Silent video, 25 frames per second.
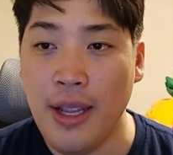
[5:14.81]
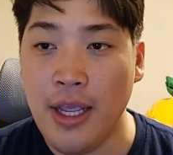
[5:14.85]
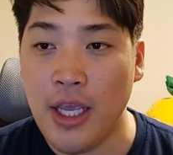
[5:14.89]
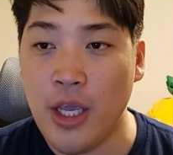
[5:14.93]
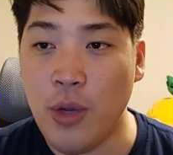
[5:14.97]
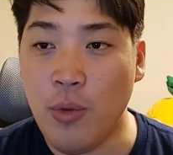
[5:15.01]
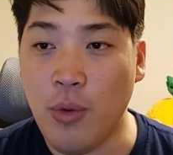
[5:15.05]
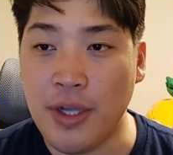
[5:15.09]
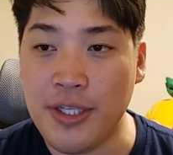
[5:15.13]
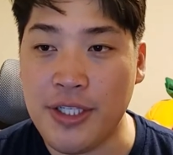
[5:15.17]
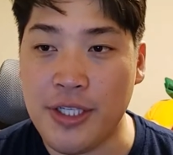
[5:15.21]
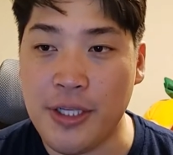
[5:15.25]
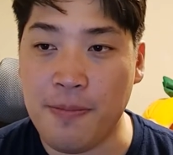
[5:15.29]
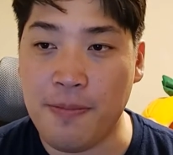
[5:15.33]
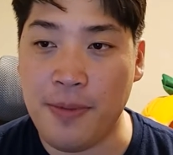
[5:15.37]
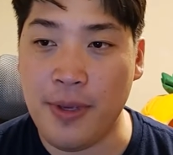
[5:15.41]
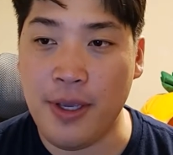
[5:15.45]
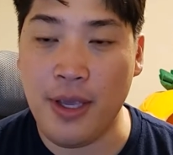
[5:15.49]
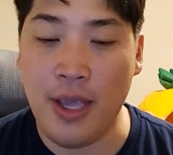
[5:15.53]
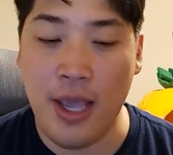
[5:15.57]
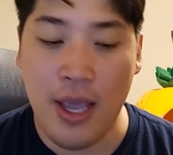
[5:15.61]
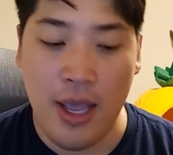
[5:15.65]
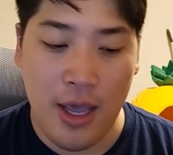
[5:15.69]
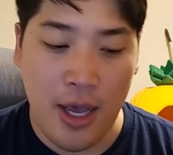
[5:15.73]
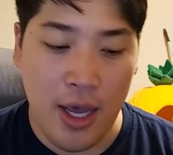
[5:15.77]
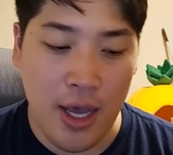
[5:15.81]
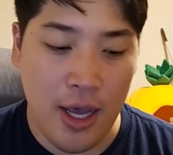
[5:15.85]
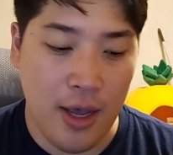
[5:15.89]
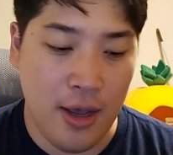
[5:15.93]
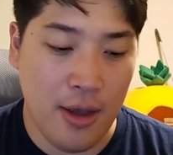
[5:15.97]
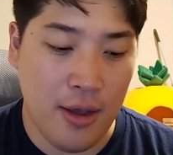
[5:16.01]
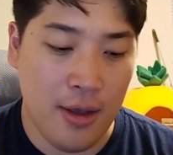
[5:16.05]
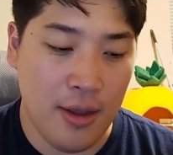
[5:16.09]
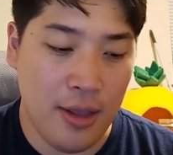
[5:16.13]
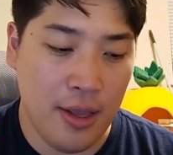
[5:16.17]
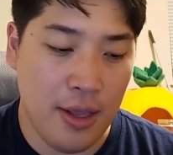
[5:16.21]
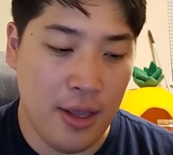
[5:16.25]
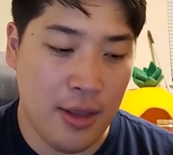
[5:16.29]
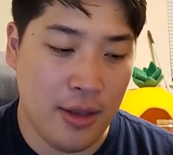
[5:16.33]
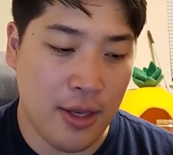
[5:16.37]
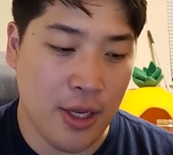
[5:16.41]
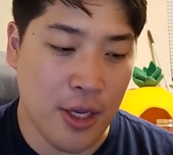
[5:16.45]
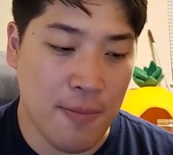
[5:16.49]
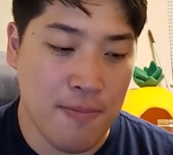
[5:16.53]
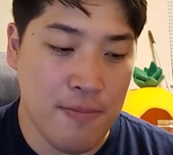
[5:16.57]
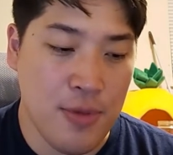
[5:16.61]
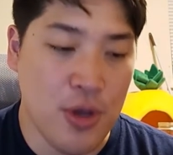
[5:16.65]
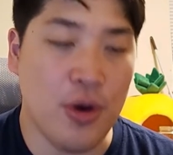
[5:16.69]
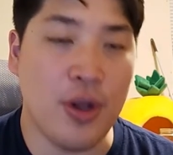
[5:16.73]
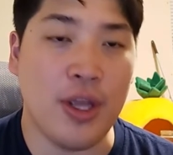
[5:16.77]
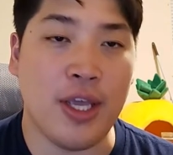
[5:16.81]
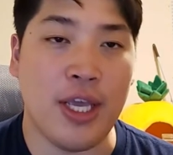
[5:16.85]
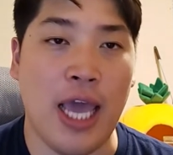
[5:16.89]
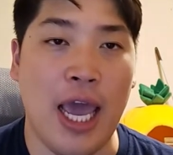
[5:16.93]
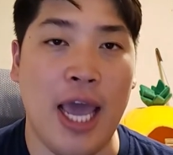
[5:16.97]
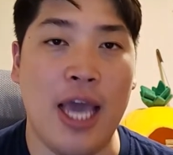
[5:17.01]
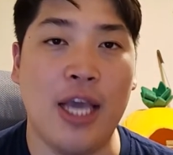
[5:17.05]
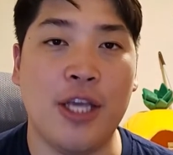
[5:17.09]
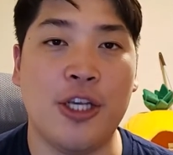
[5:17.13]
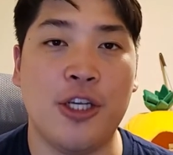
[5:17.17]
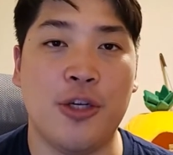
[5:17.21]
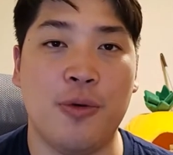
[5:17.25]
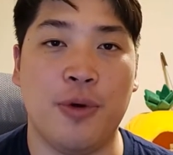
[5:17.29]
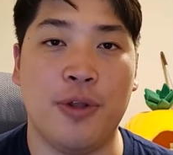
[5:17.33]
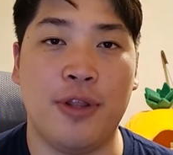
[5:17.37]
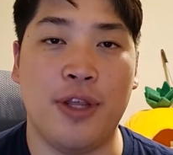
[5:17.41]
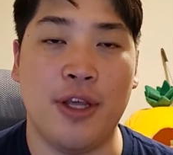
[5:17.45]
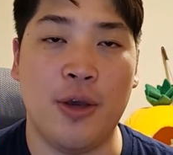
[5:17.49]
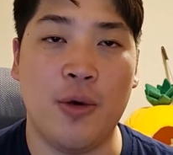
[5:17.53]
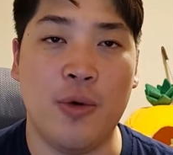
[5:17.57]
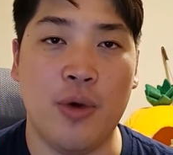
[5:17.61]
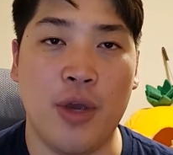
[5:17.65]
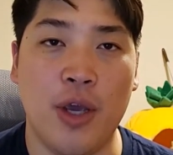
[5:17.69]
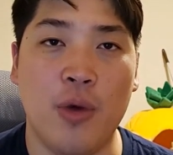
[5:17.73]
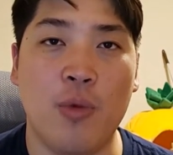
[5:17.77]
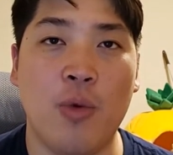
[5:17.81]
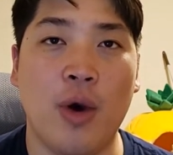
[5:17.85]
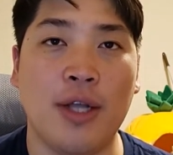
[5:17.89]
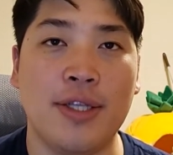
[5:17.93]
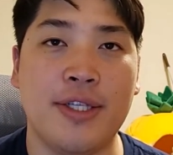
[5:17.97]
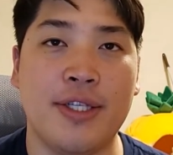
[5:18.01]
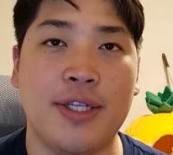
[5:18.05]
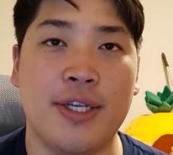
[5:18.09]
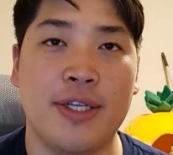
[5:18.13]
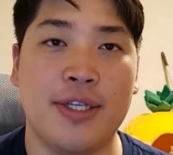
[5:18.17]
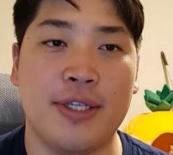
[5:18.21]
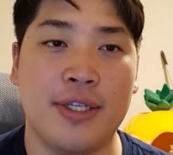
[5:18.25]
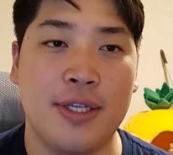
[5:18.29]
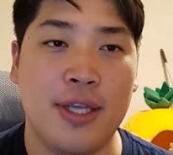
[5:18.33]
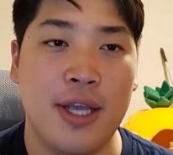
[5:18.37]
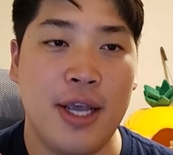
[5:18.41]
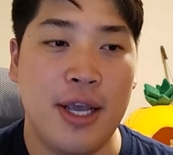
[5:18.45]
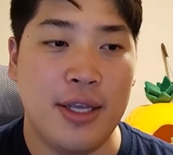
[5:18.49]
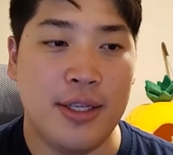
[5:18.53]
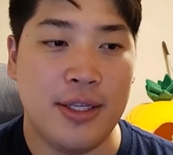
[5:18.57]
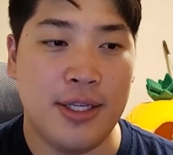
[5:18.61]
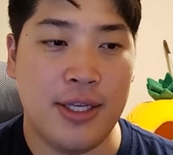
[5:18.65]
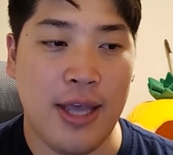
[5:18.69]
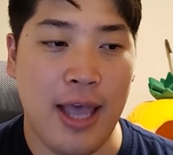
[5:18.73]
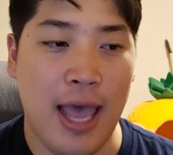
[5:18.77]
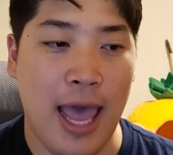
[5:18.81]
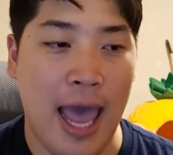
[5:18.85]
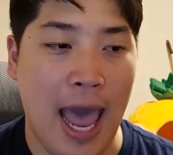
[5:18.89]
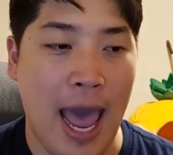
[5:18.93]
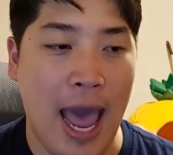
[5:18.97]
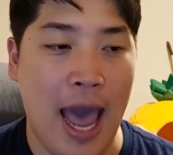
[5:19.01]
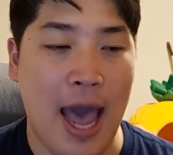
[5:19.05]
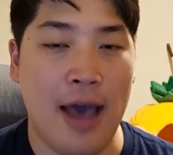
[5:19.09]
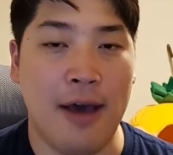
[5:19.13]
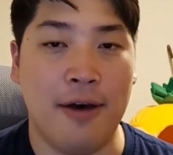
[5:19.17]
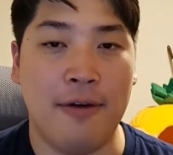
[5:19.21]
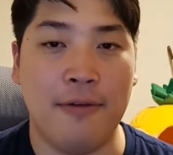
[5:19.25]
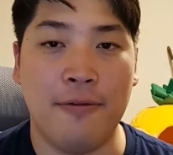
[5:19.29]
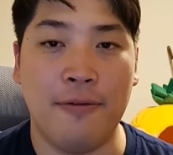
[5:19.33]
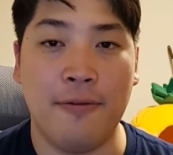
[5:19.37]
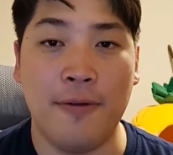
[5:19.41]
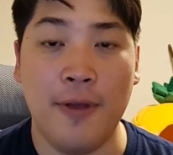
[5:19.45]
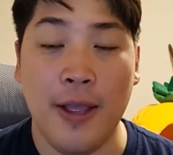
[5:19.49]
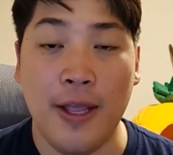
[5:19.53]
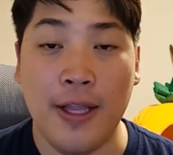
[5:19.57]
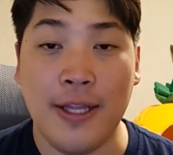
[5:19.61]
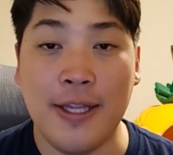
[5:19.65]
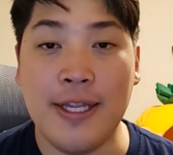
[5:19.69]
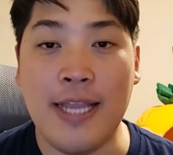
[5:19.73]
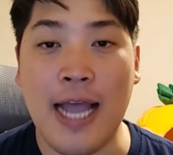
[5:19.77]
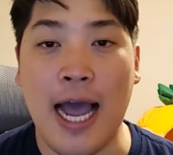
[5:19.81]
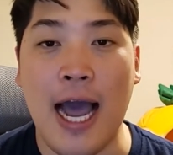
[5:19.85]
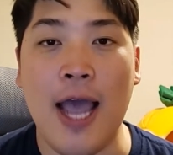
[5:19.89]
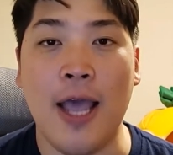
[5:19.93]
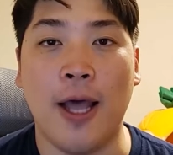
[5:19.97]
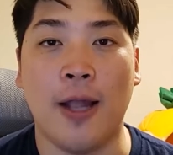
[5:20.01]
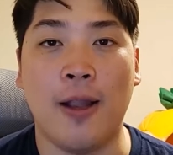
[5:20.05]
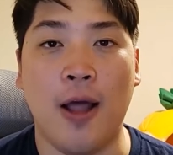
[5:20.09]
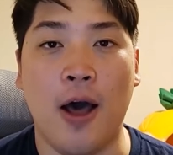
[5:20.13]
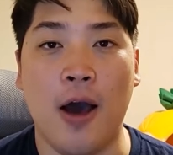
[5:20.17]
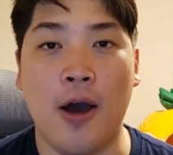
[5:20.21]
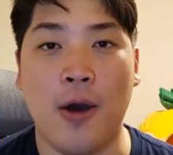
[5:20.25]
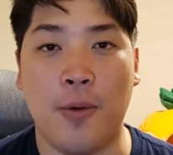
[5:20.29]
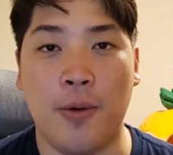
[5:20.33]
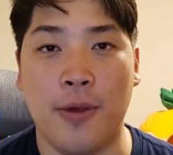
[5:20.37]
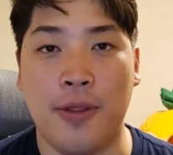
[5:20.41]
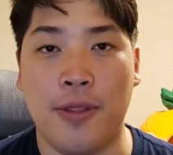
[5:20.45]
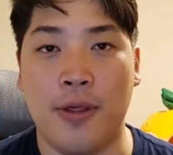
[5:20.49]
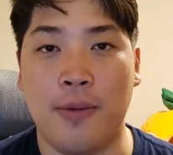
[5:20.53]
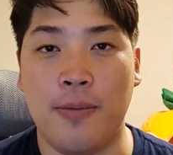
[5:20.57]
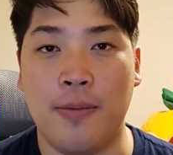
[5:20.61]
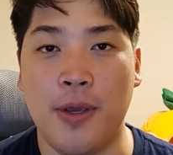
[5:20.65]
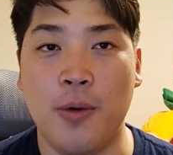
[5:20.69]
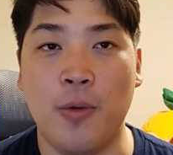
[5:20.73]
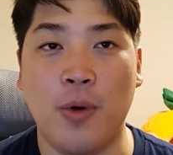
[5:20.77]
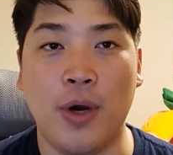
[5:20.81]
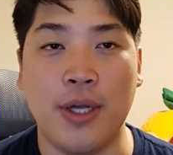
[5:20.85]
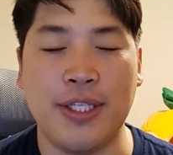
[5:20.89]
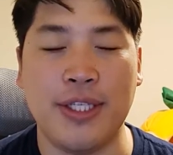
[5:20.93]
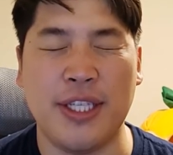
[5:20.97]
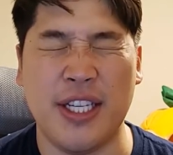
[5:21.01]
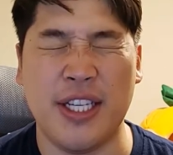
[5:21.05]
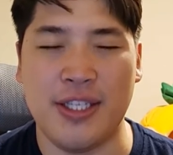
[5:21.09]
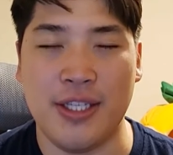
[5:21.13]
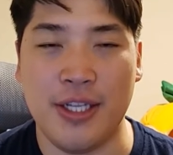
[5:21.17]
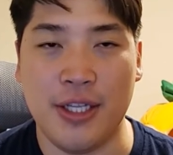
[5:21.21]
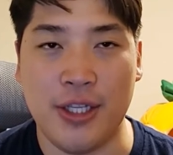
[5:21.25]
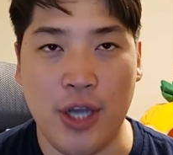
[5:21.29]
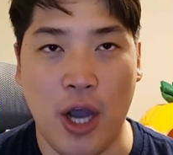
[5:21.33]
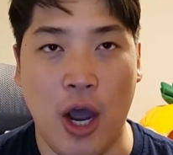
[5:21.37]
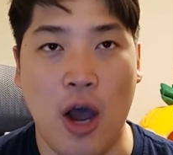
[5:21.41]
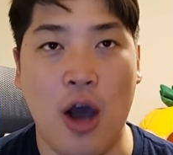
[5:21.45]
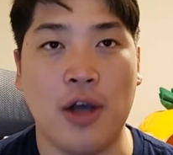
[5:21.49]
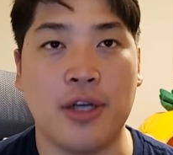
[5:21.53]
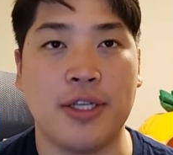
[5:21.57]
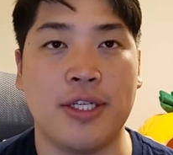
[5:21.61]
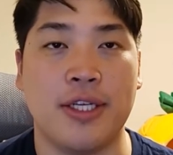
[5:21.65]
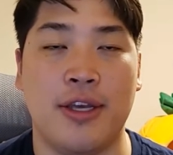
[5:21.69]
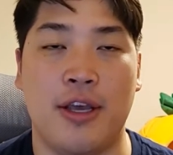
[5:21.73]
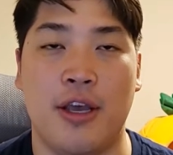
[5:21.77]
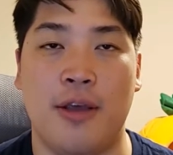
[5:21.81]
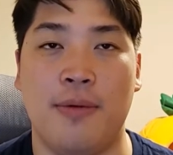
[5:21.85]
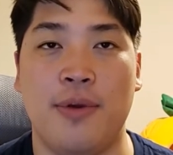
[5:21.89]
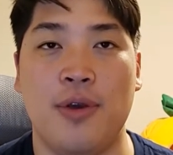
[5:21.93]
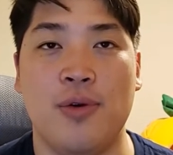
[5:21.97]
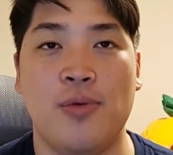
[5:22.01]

He wants to be uh, in communication with you. He wants us to have dialogue with Him. He wants us to talk to Him.